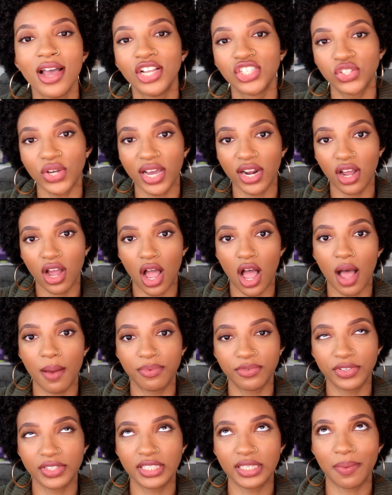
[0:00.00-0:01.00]
try to
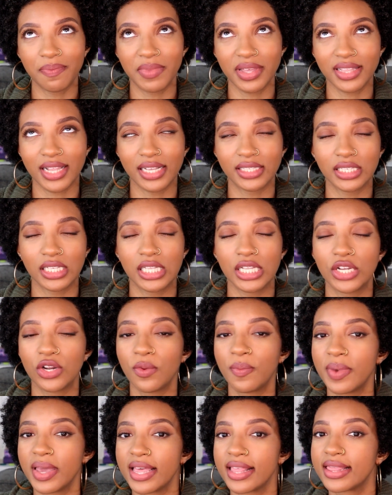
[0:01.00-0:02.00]
opt for something that's a
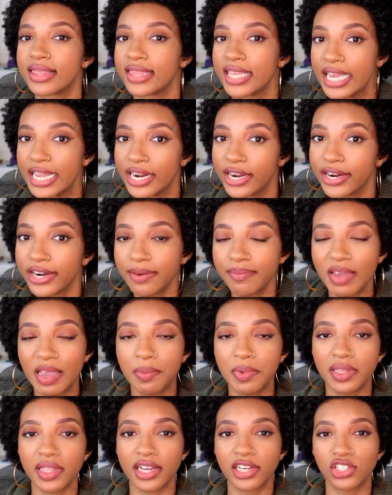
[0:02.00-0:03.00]
little bit thinner,
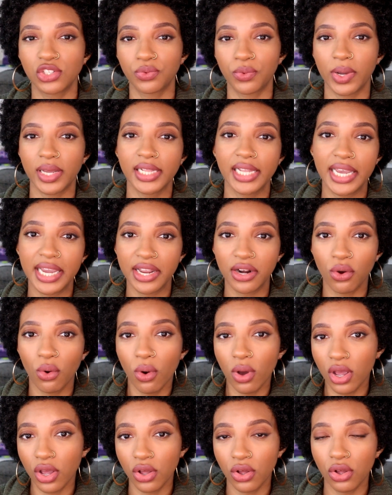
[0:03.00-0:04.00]
maybe like squalane
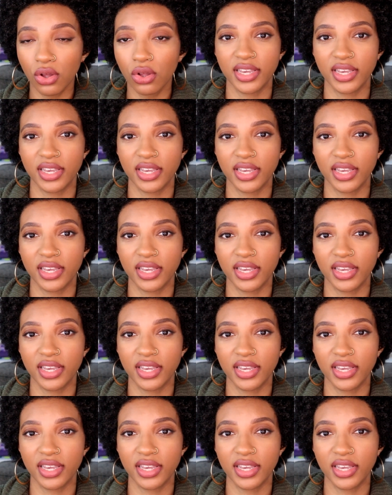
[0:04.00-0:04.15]
oil.